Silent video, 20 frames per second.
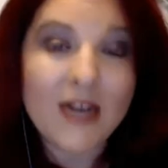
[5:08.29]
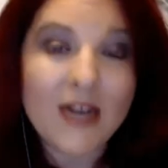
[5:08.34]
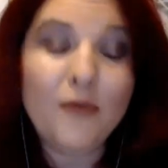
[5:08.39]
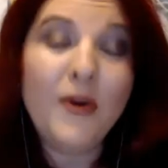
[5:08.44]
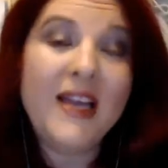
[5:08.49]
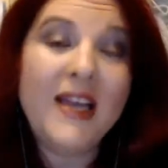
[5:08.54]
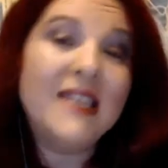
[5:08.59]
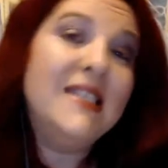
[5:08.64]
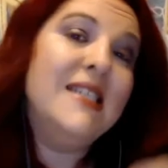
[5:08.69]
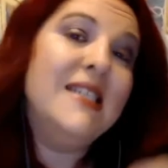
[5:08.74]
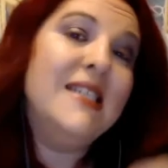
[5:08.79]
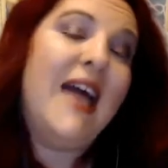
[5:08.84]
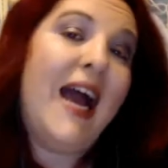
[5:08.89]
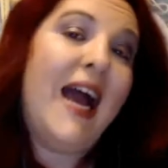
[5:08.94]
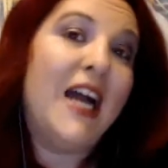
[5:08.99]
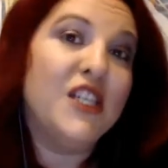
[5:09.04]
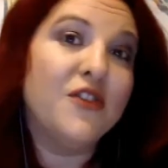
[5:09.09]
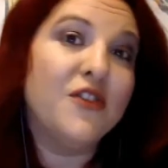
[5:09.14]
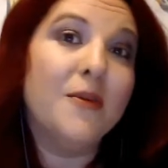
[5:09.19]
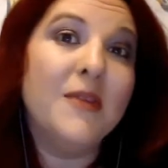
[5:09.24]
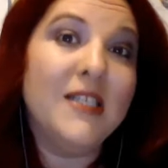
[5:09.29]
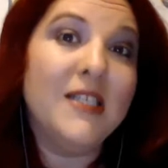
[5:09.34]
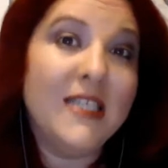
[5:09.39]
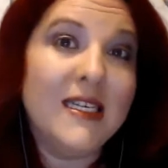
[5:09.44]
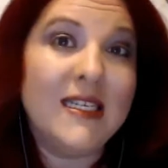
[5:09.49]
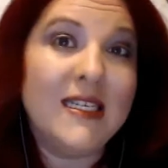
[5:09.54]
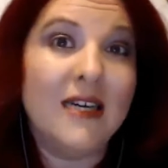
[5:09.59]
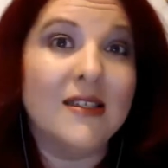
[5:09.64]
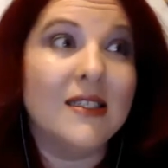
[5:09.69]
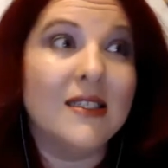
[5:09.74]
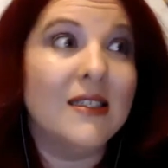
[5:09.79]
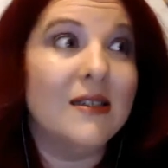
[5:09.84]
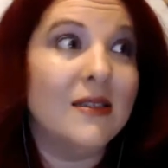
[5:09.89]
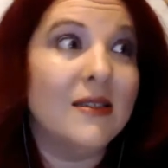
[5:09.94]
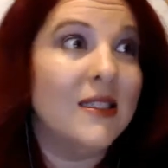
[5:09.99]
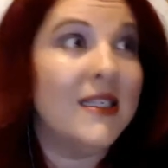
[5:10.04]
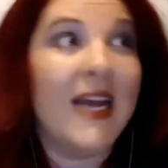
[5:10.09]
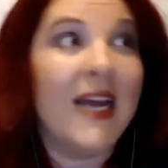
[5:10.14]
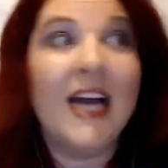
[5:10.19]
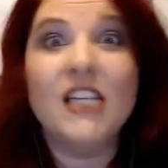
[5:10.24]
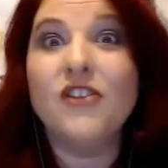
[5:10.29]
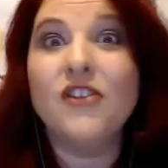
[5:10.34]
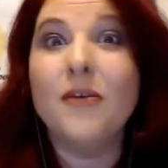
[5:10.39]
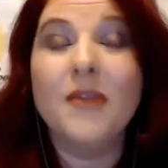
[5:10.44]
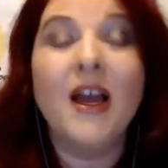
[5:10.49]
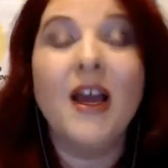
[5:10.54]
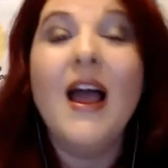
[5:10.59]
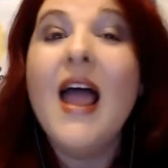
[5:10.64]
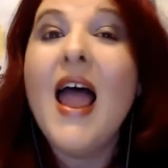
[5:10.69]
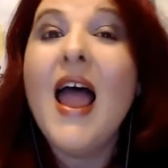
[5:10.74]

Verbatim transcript: If we can detach from the details, detach from the